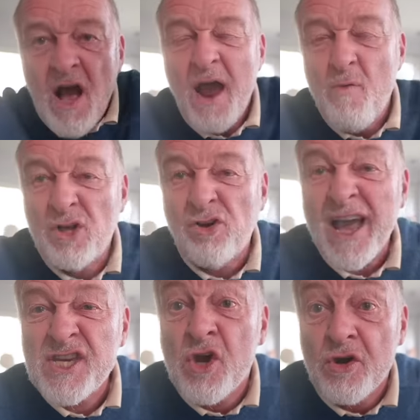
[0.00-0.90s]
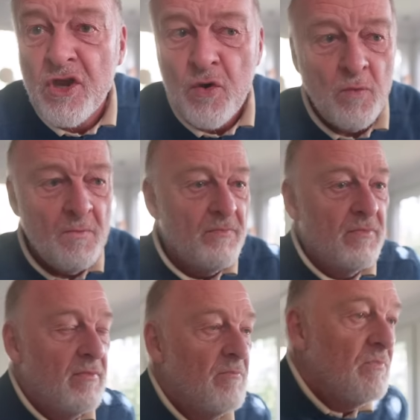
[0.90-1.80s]
I will clash on you.
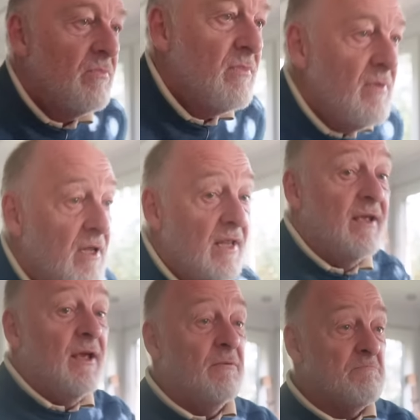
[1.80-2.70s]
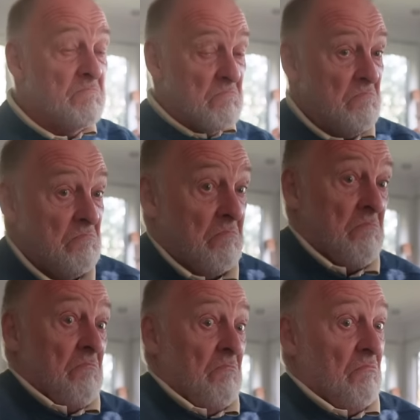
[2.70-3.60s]
There you
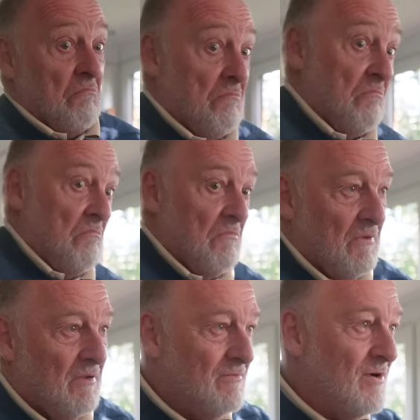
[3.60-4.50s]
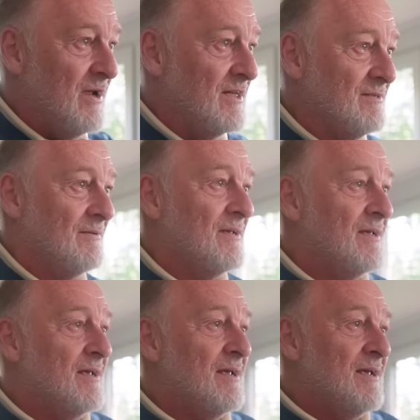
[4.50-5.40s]
go. Right.
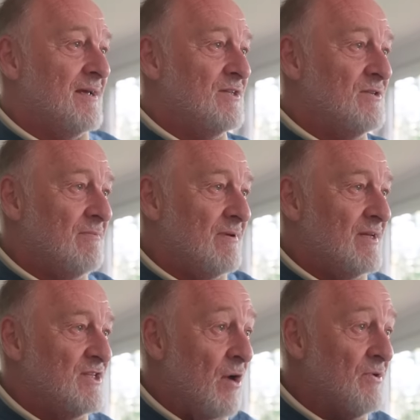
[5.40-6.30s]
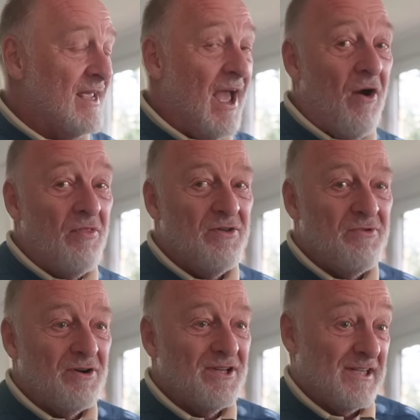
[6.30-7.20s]
Don't get on the
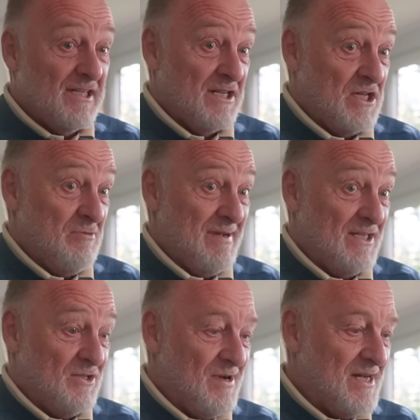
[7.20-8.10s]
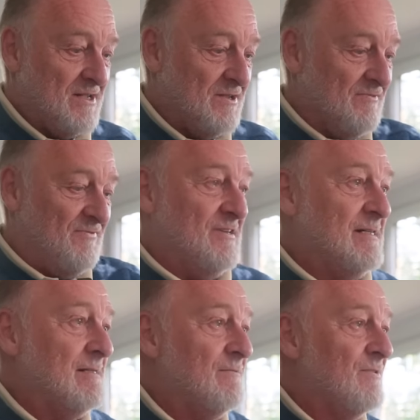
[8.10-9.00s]
wrong side of Cubase 12.
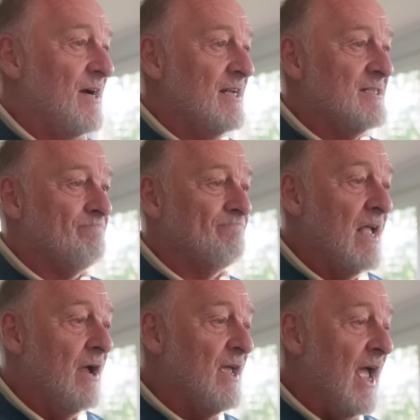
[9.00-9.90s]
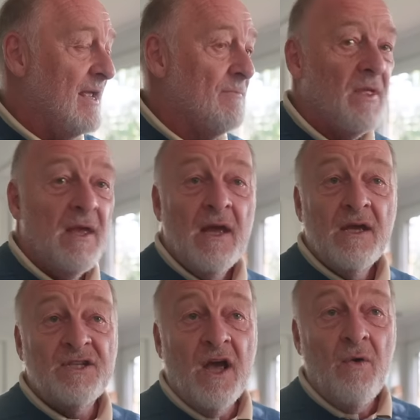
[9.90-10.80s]
Right. Okay.
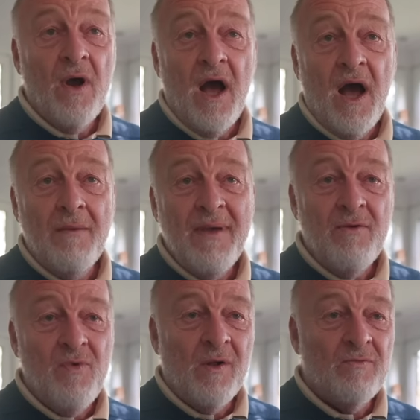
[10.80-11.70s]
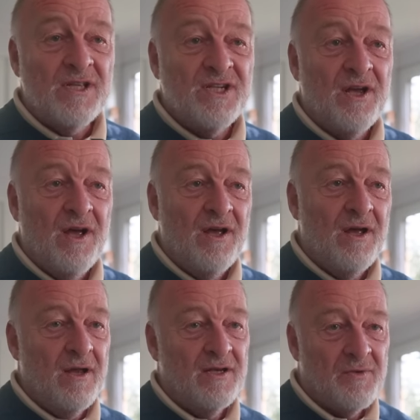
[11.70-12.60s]
So I may well
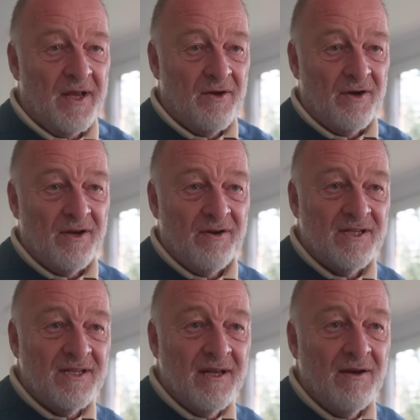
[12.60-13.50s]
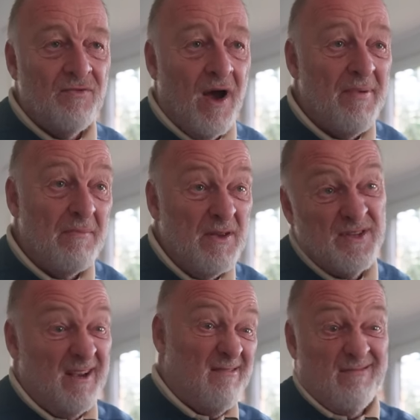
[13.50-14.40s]
return to Iconicurrents and write a bit of
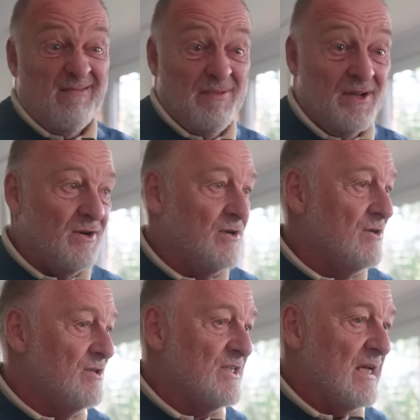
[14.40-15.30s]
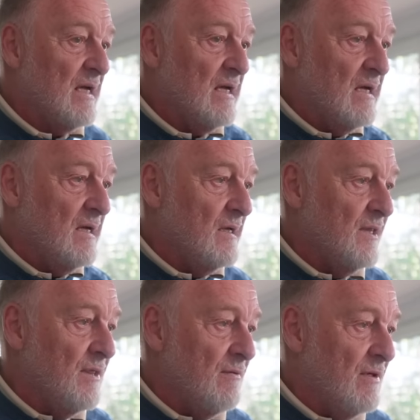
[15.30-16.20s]
music because uh,
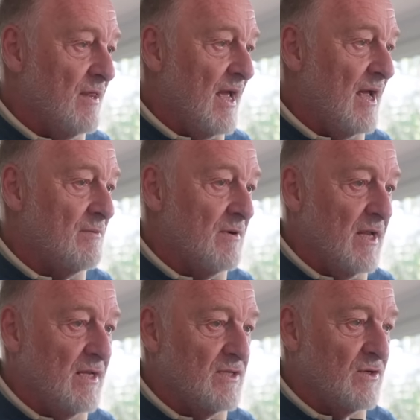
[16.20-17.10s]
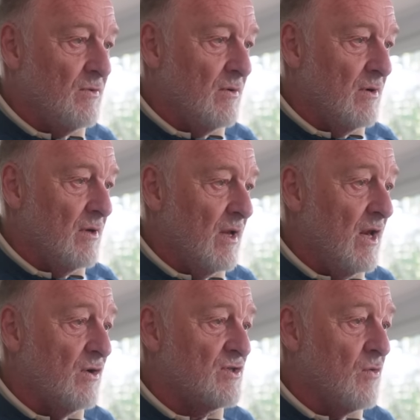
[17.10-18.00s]
that is,
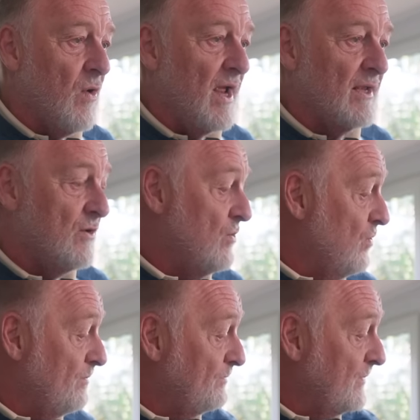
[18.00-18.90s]
it looks quite cool.